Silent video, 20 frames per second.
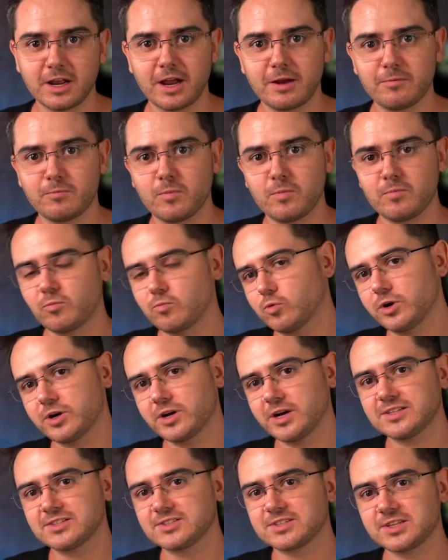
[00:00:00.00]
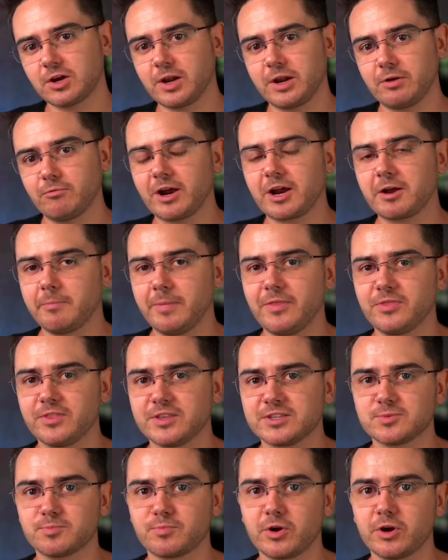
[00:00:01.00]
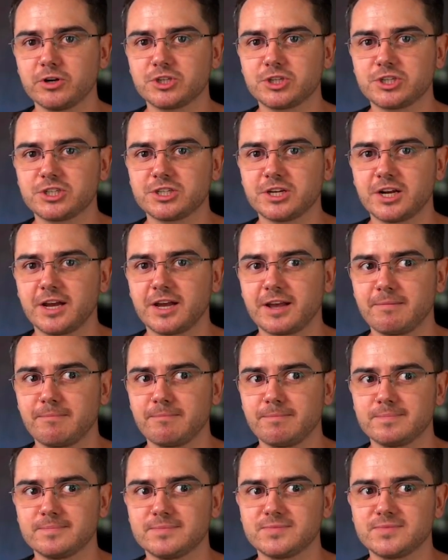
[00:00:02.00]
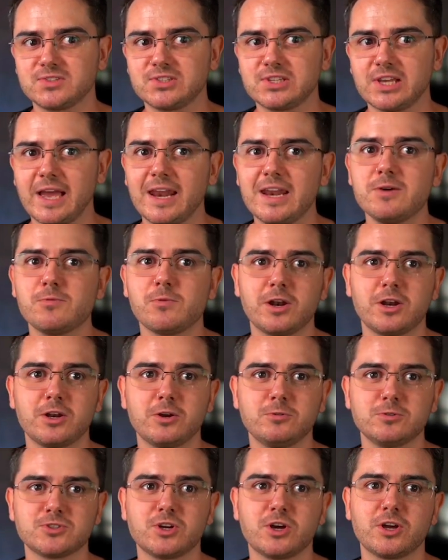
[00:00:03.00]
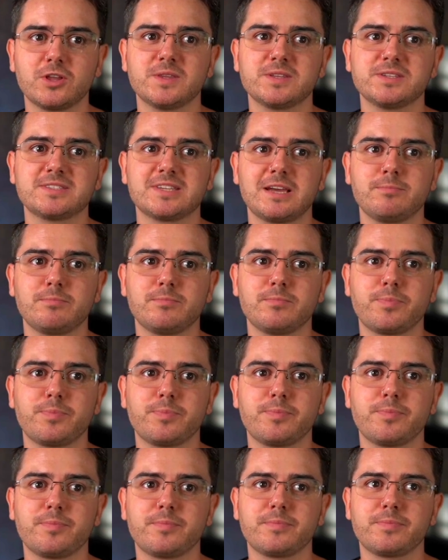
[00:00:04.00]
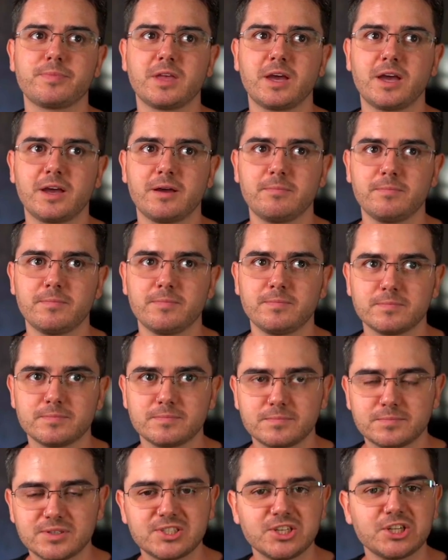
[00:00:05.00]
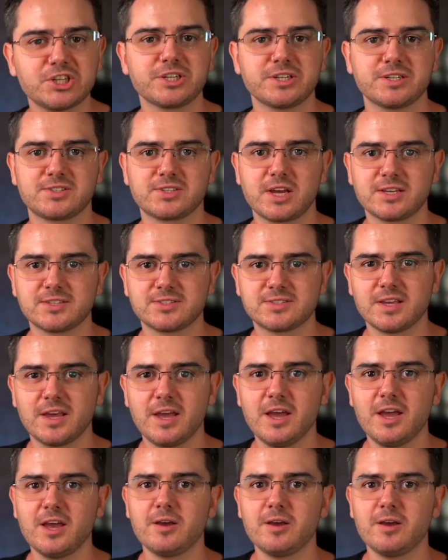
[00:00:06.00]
I wouldn't necessarily recommend this approach um, to anyone who is not in the same um, position as us.